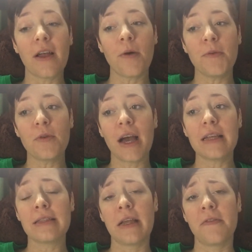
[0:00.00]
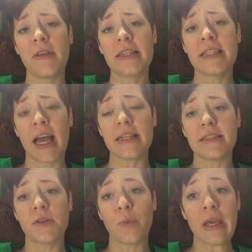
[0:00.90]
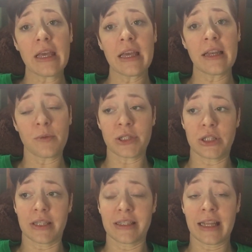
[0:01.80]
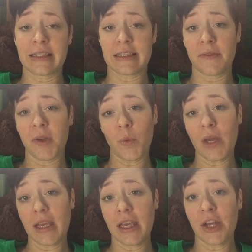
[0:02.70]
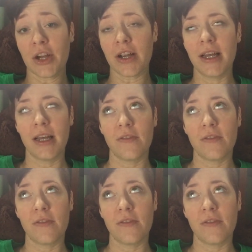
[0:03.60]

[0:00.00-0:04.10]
I hope you guys had a fantastic weekend. It was just Thanksgiving week here.